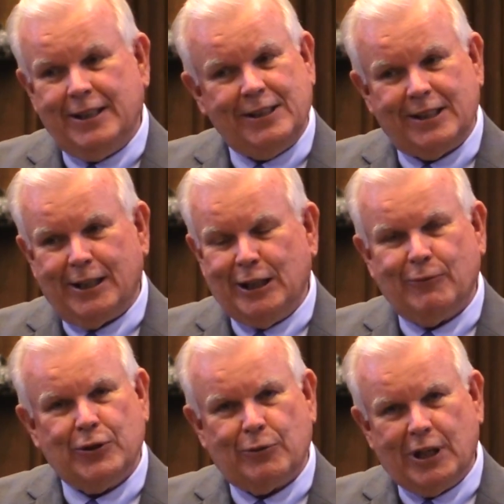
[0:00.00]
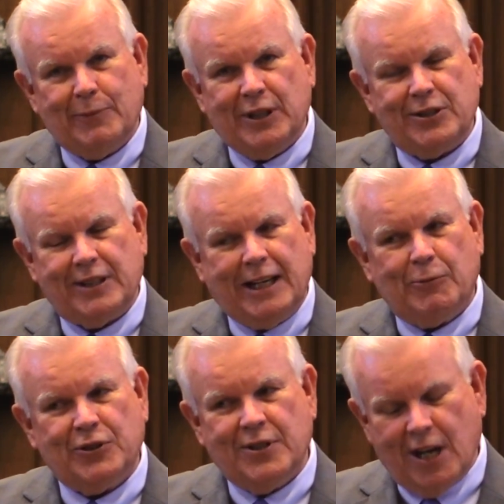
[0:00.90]
He said it was rubbish. That
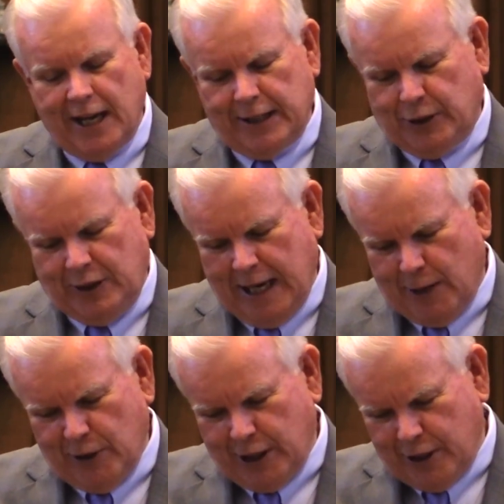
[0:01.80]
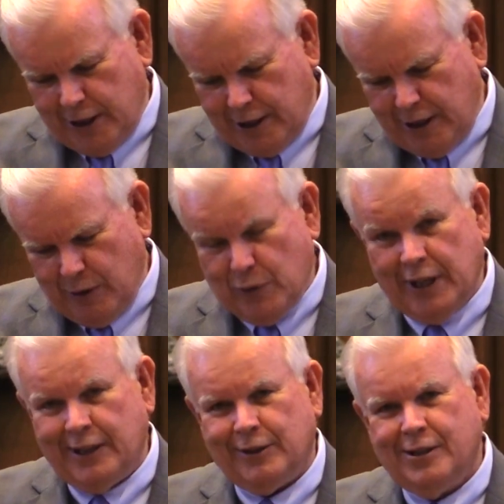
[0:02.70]
was not how it occurred
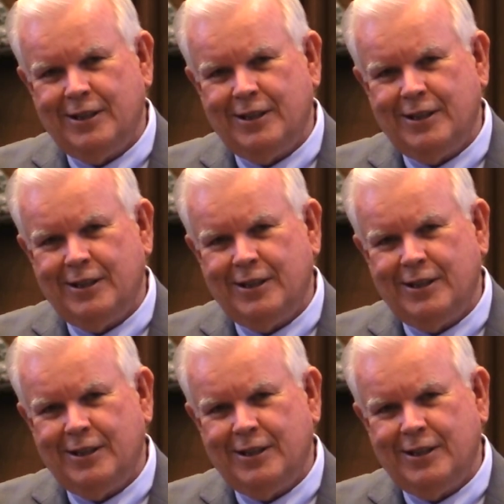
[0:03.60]
when